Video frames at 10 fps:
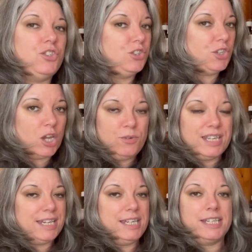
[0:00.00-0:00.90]
don't
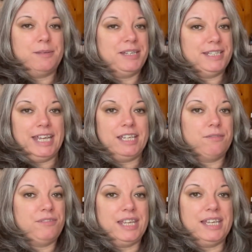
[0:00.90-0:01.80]
get into the mistake
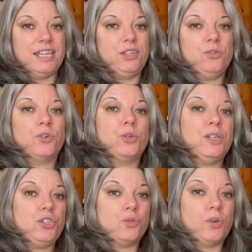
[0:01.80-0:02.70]
of thinking that you're going to
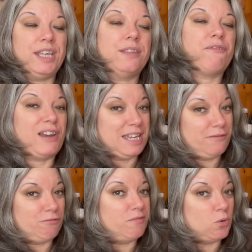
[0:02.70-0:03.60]
enjoy the
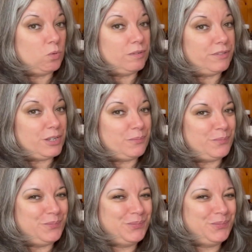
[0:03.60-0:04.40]
flavour of all of them.